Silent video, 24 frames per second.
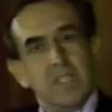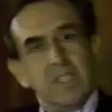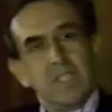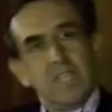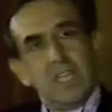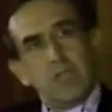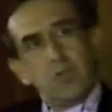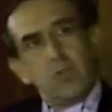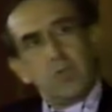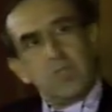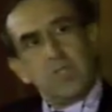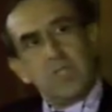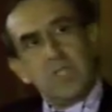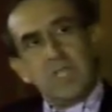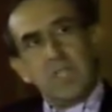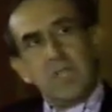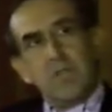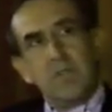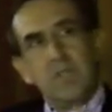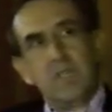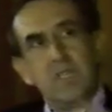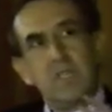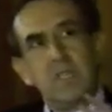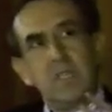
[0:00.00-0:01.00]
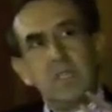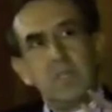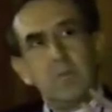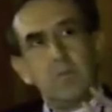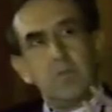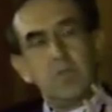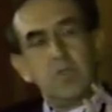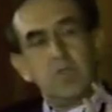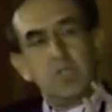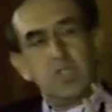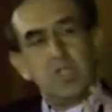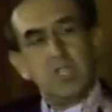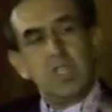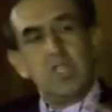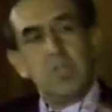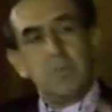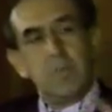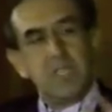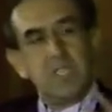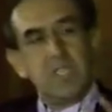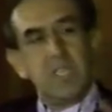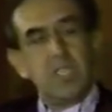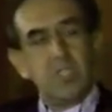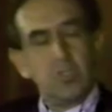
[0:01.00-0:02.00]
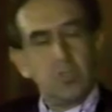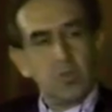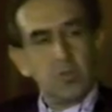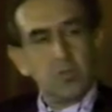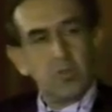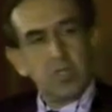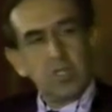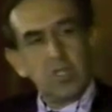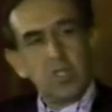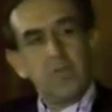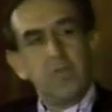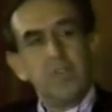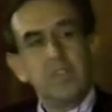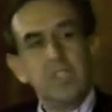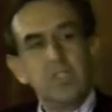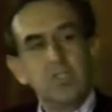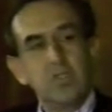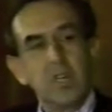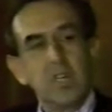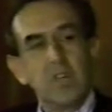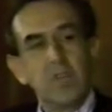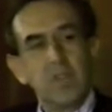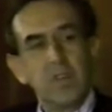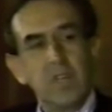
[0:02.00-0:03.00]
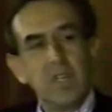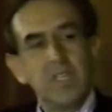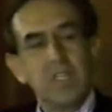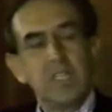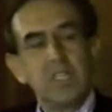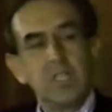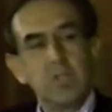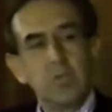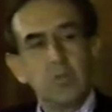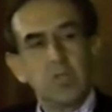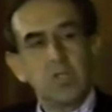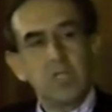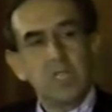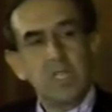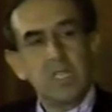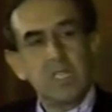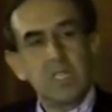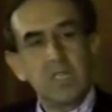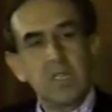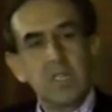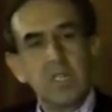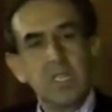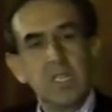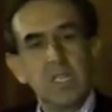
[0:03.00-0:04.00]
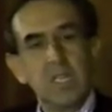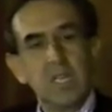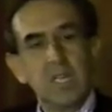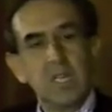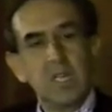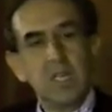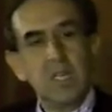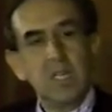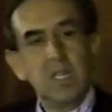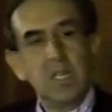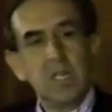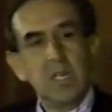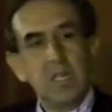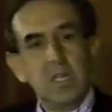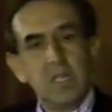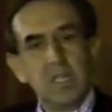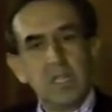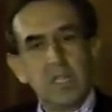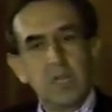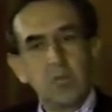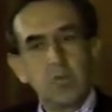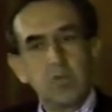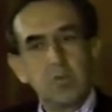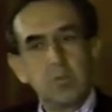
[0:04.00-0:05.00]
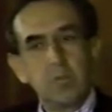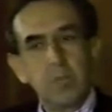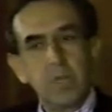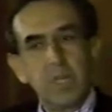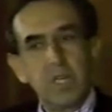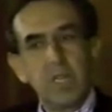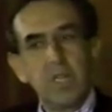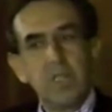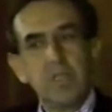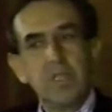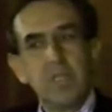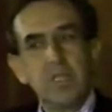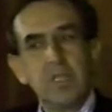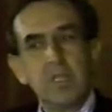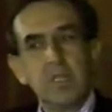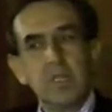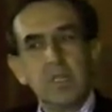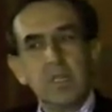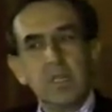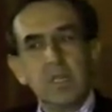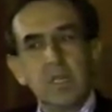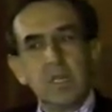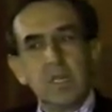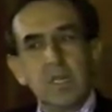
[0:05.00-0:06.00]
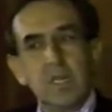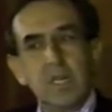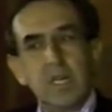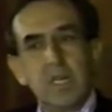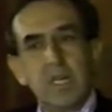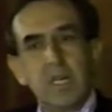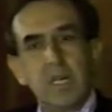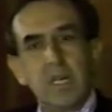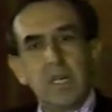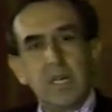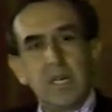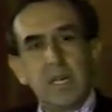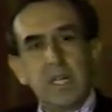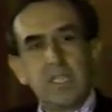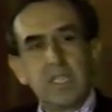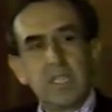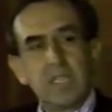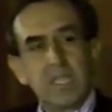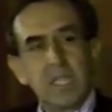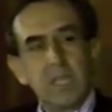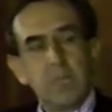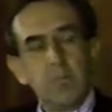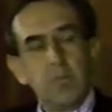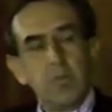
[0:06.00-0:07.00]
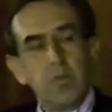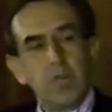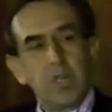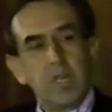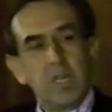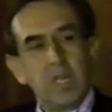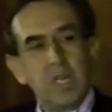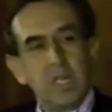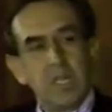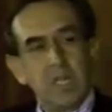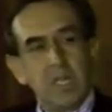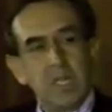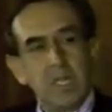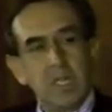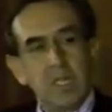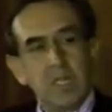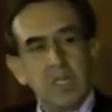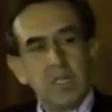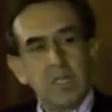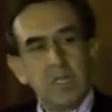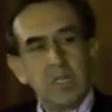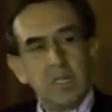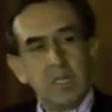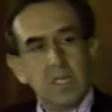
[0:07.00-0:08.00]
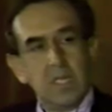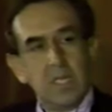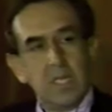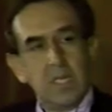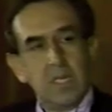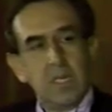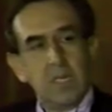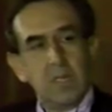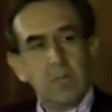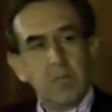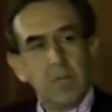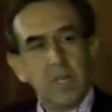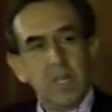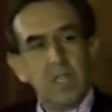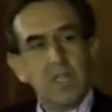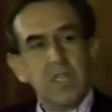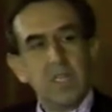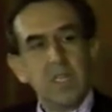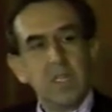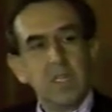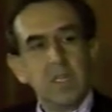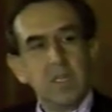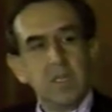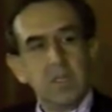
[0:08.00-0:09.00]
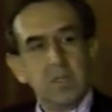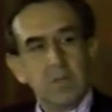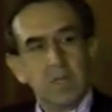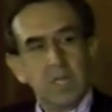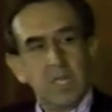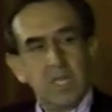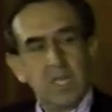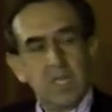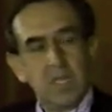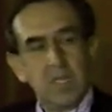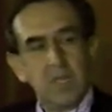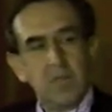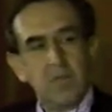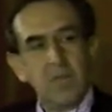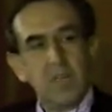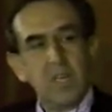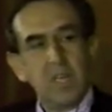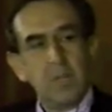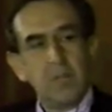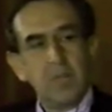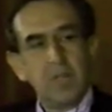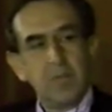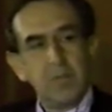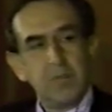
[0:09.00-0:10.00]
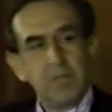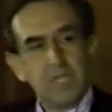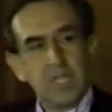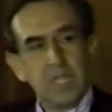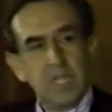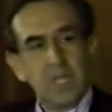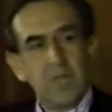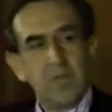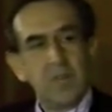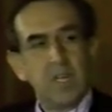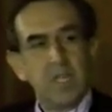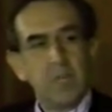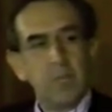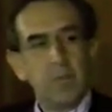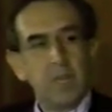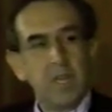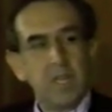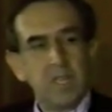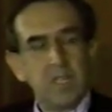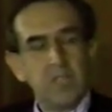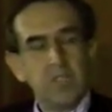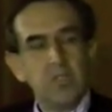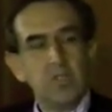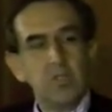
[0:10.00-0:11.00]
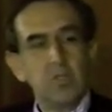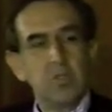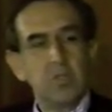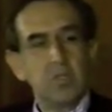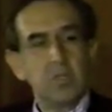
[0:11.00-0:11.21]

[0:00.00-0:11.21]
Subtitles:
That was never museum as such. Those were offices, so I felt that it was less critical. That was built as a temporary building. Philip himself had plans